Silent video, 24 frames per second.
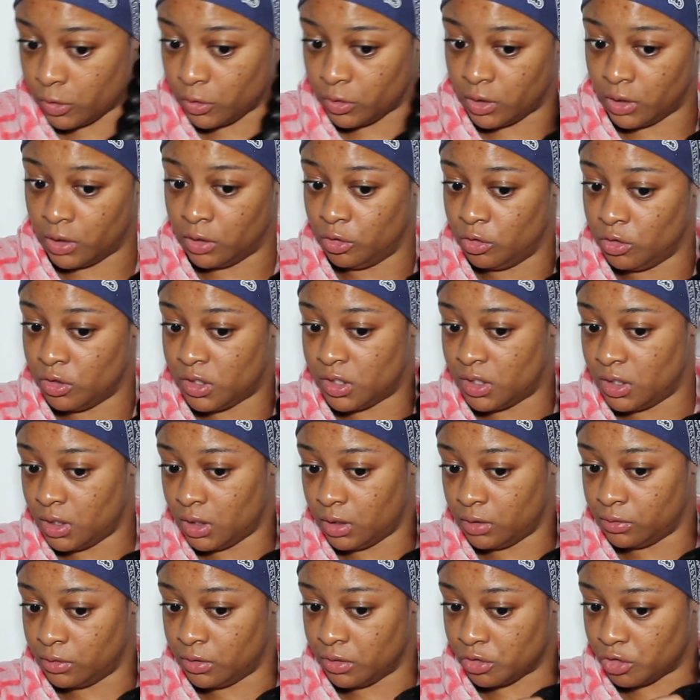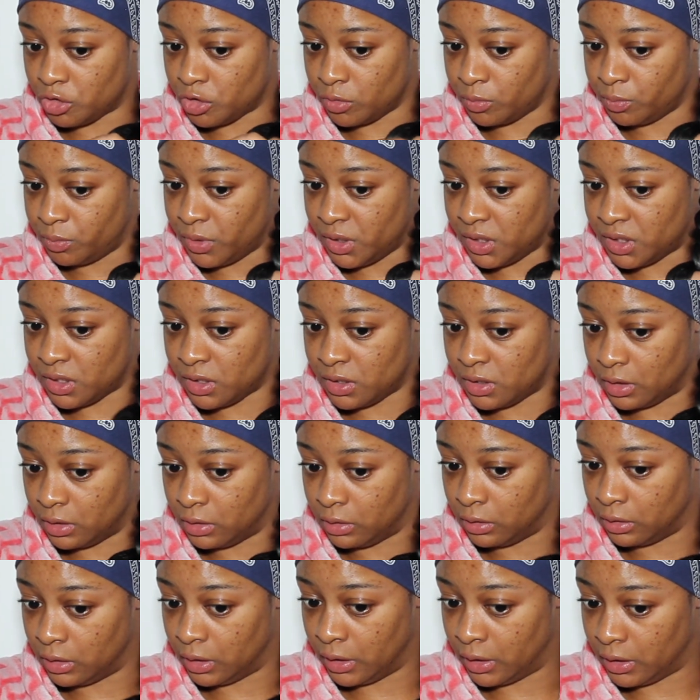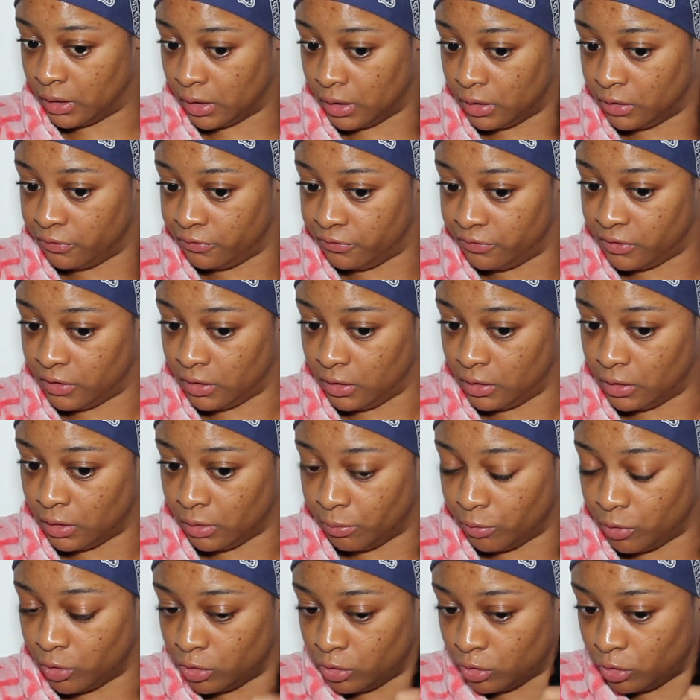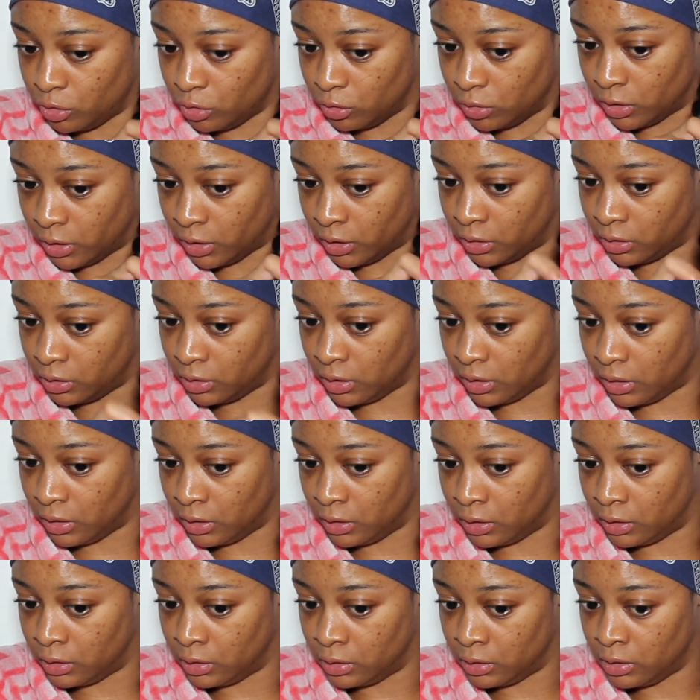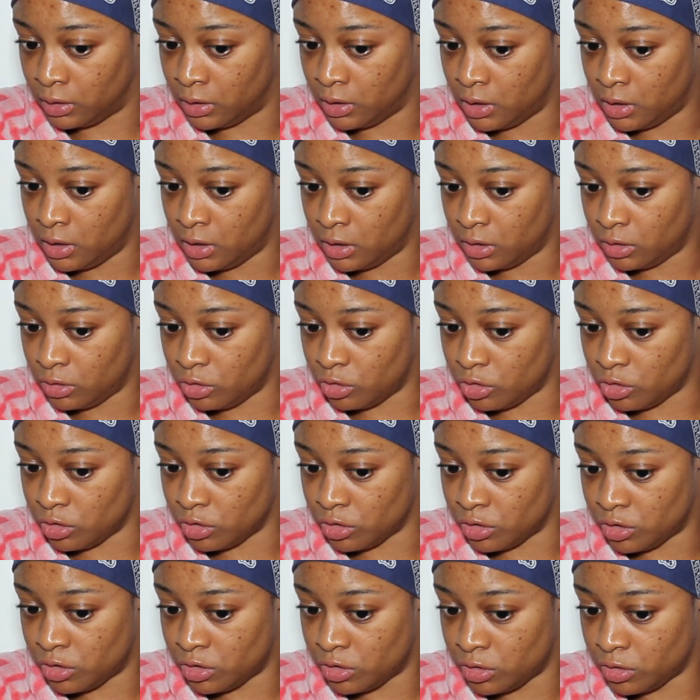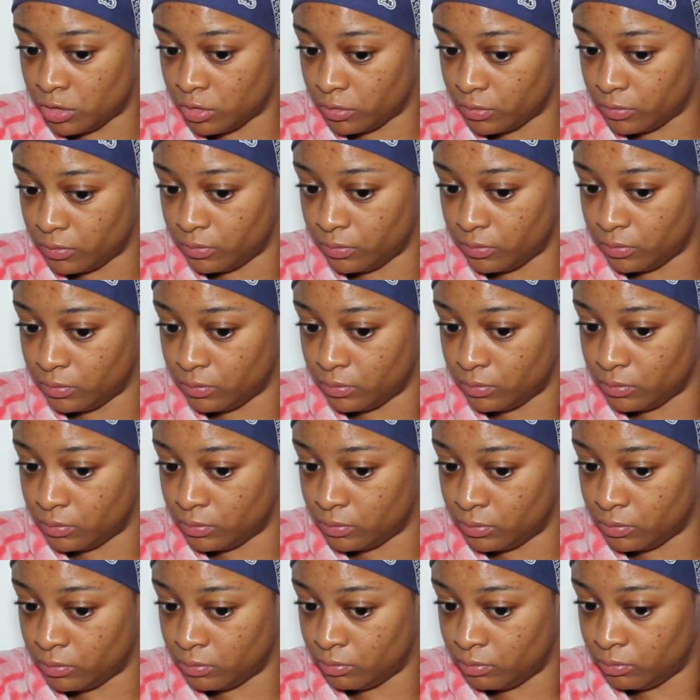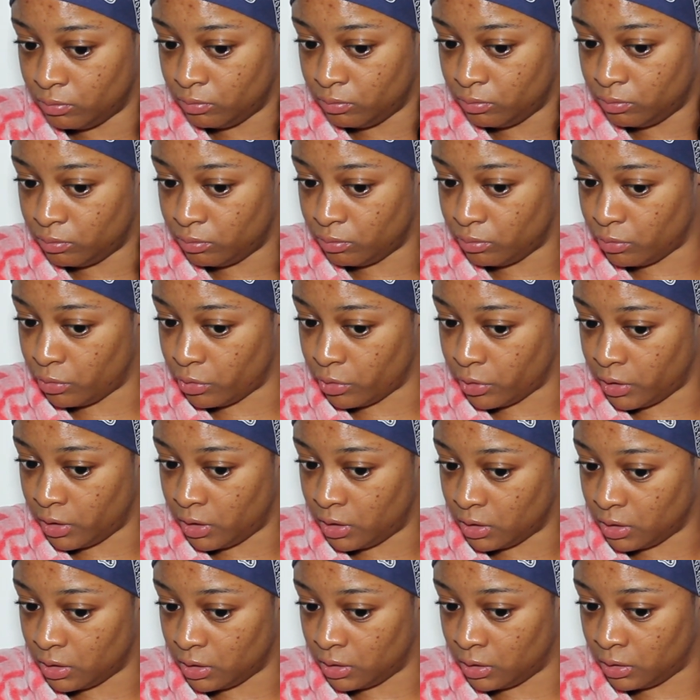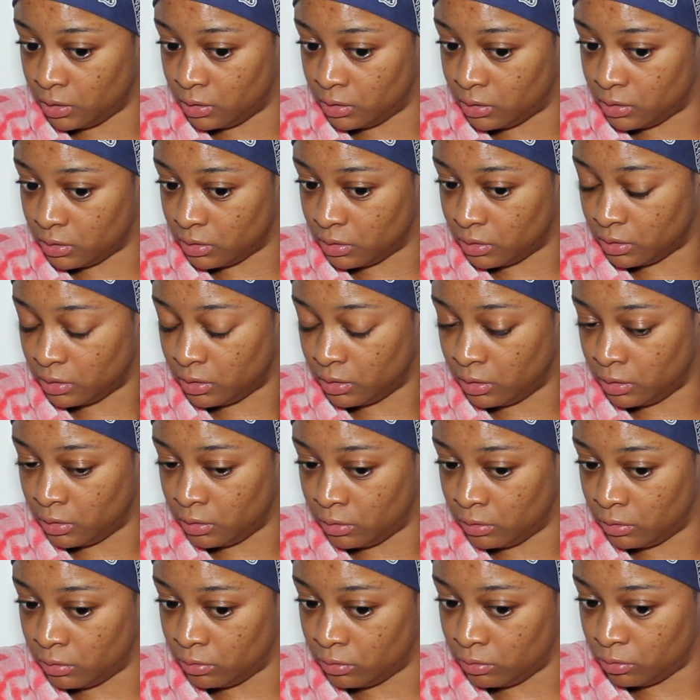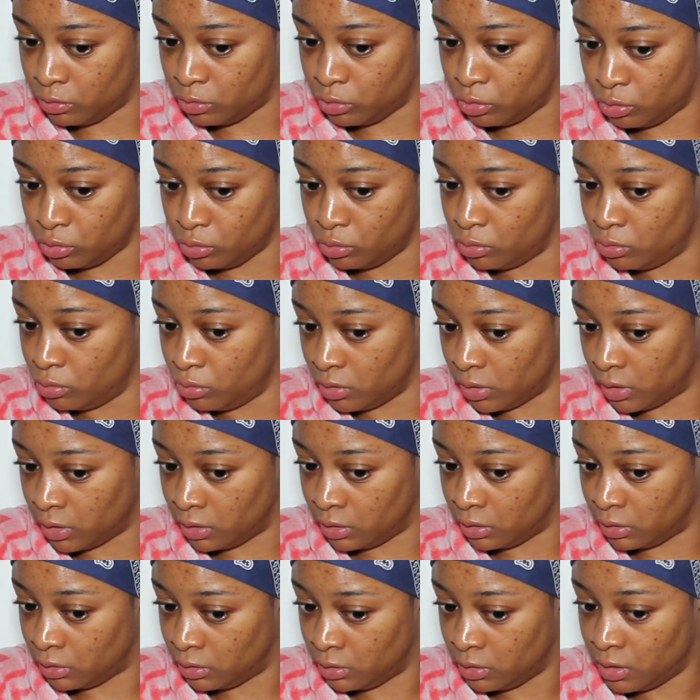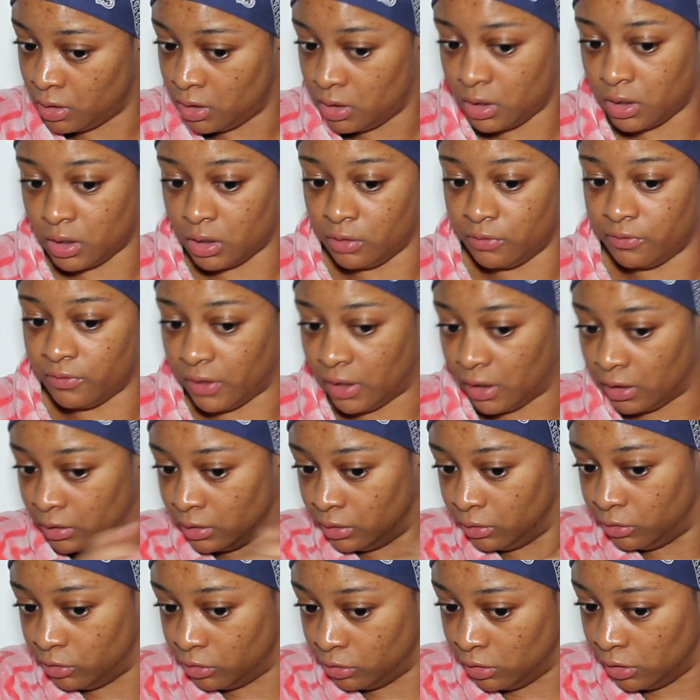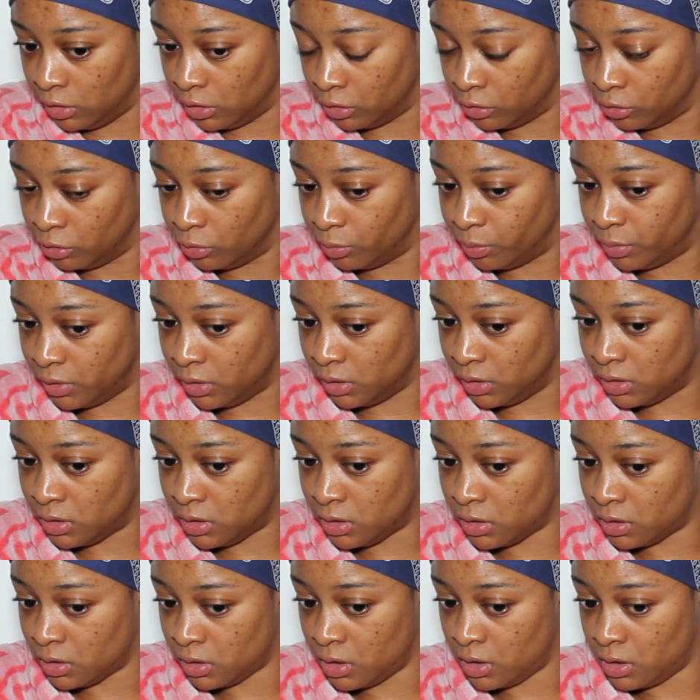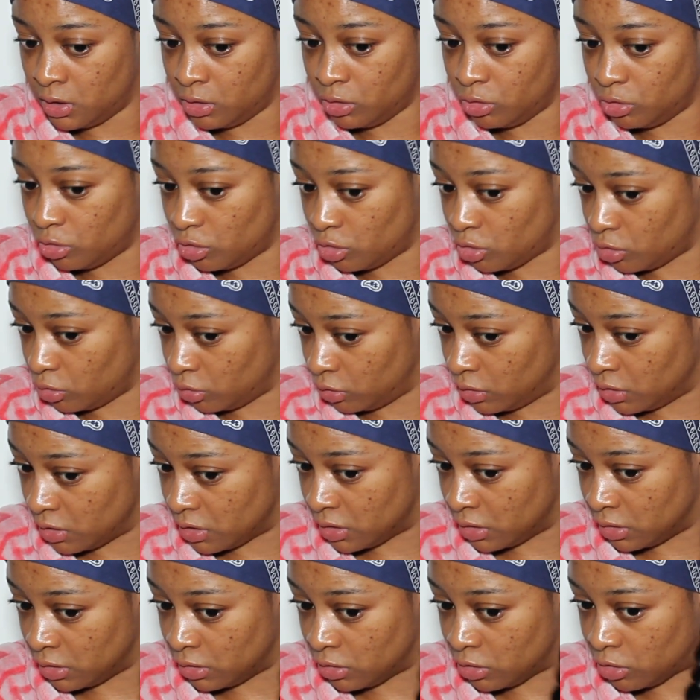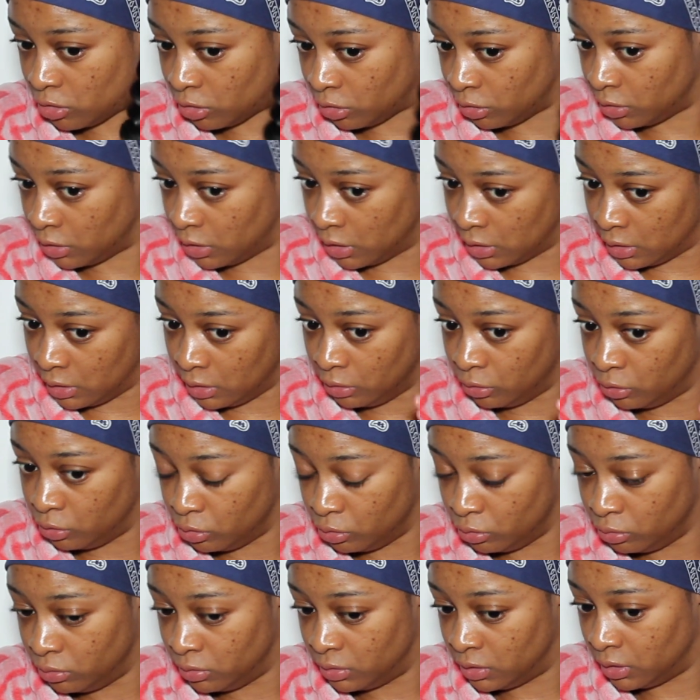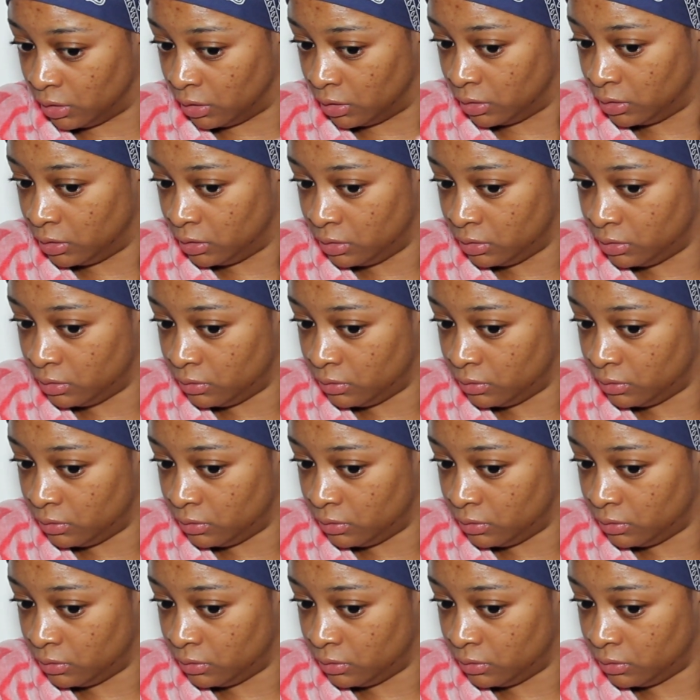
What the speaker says: Okay, and you see how there's some pieces that are like kind of thin. I'm gonna go ahead and just break it in two and kind of add it to the other piece, just so it doesn't start getting too thin.